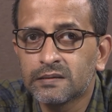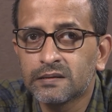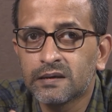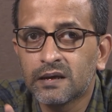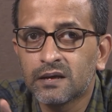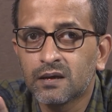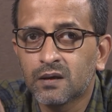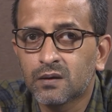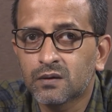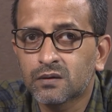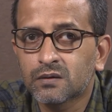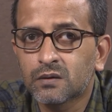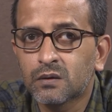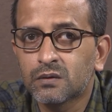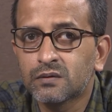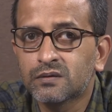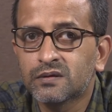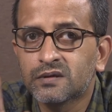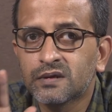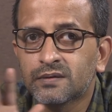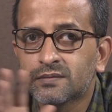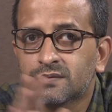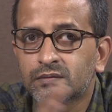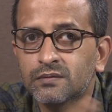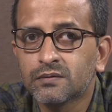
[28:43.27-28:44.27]
then our
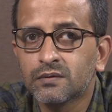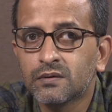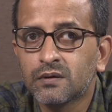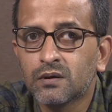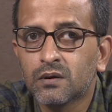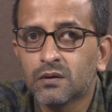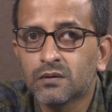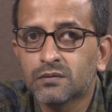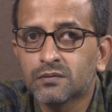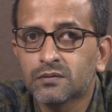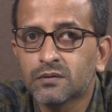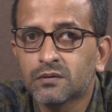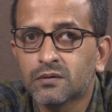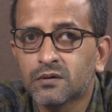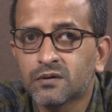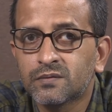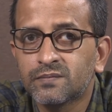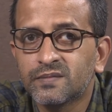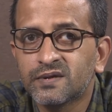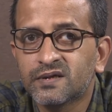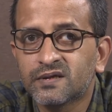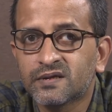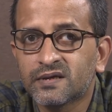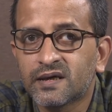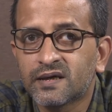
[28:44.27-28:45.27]
concepts will also
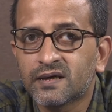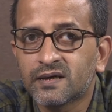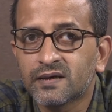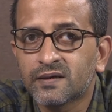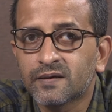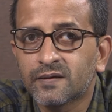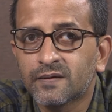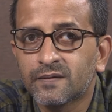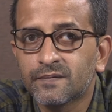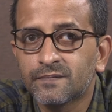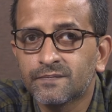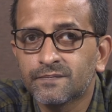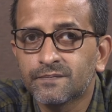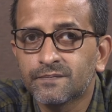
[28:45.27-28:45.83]
not be static.